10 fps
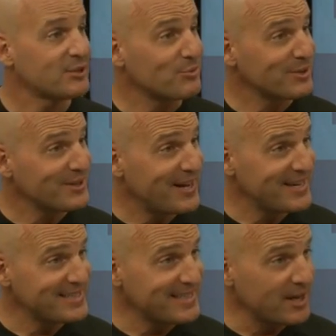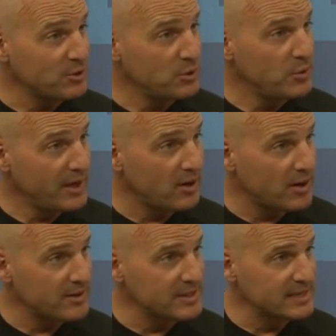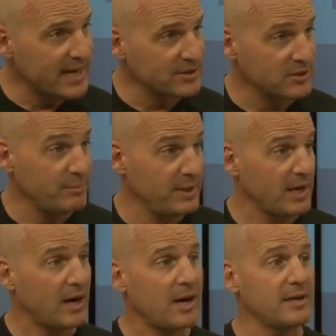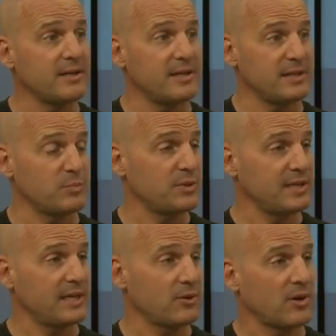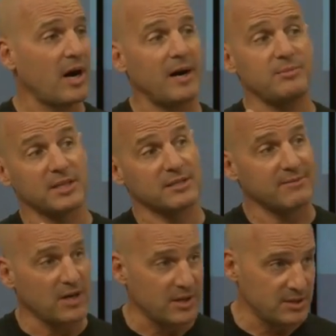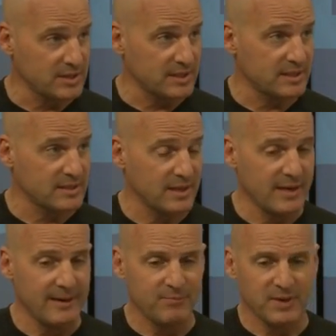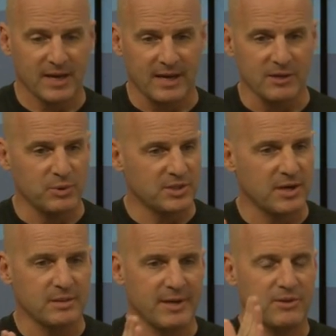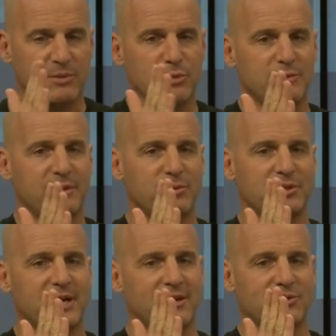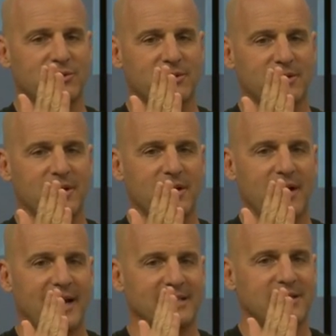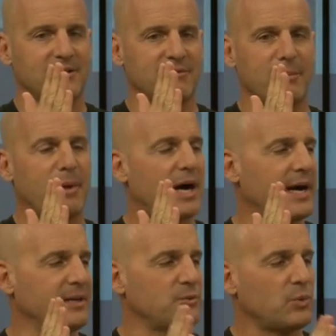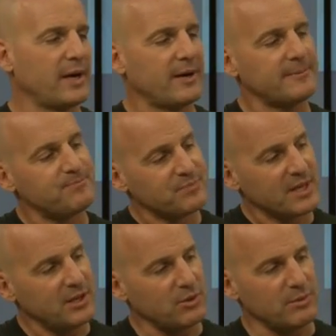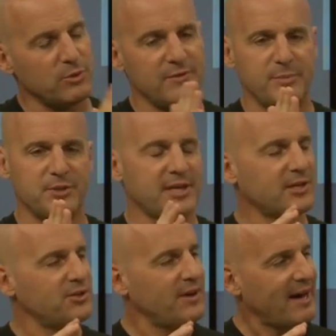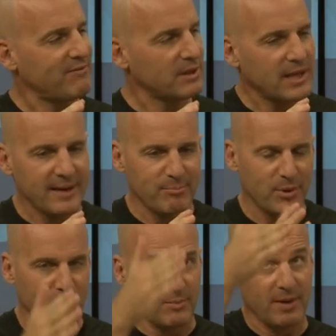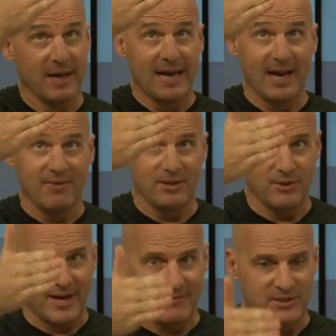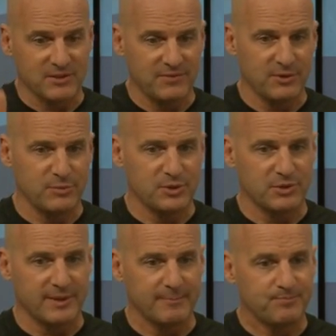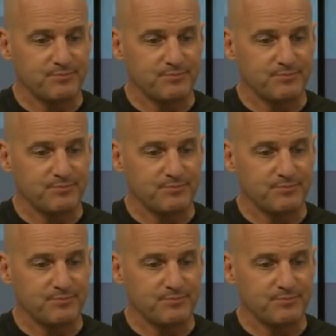To realize that who we are is actually beyond these particular objects of consciousness. I think we talked about the movie projector idea of the mind where, in a movie projector you have the light bulb and then you have this film strip.